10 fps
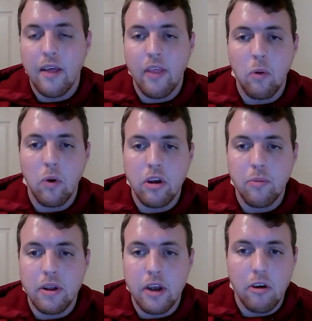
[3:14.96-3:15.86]
and that way
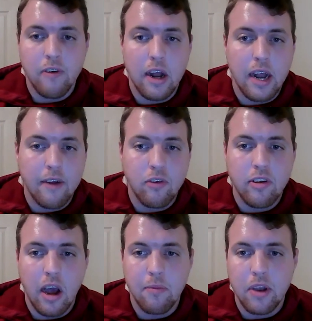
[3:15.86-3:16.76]
you'll be notified
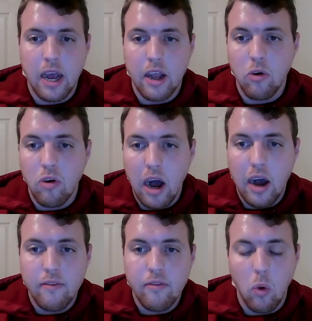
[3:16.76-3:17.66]
every time that I go
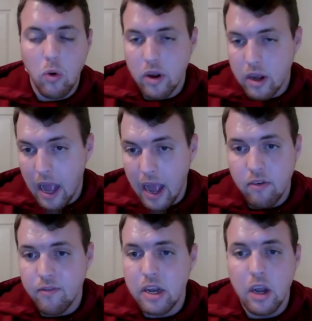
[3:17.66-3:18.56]
live or
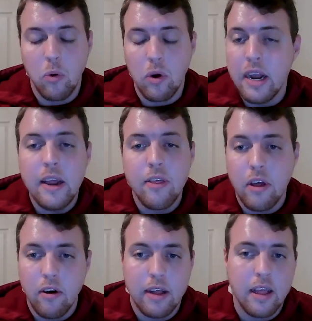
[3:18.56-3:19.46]
have a video or
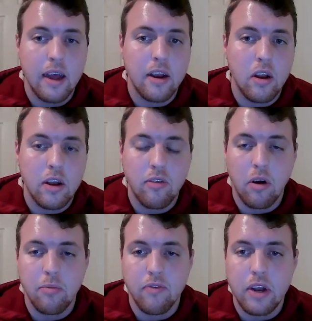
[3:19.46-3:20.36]
anything like that in
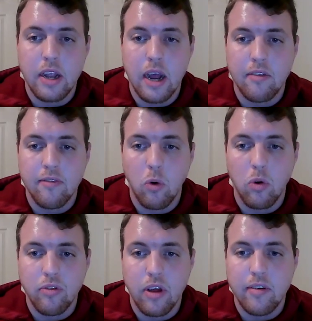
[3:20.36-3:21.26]
terms of any kind of
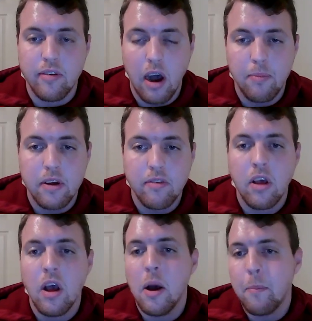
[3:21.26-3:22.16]
Florida State
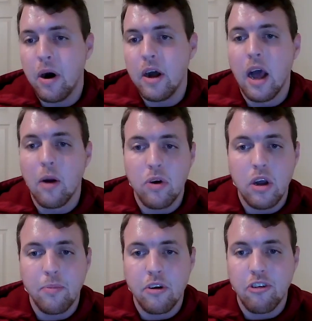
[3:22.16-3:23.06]
topics. But I
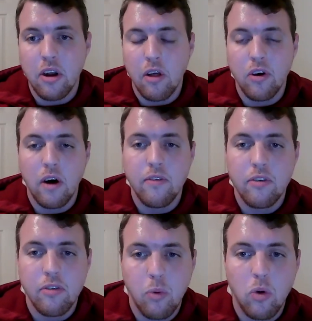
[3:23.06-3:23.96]
really appreciate all the love
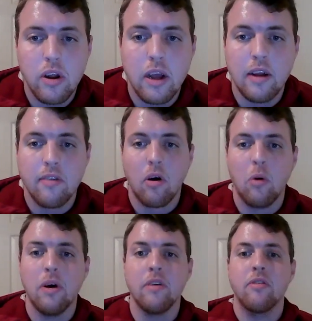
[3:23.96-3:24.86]
and support, and as
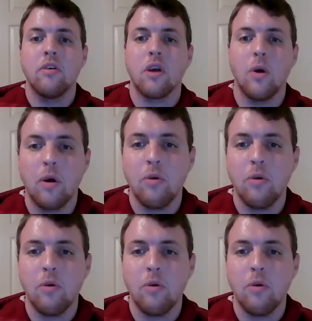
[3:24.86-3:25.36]
always, go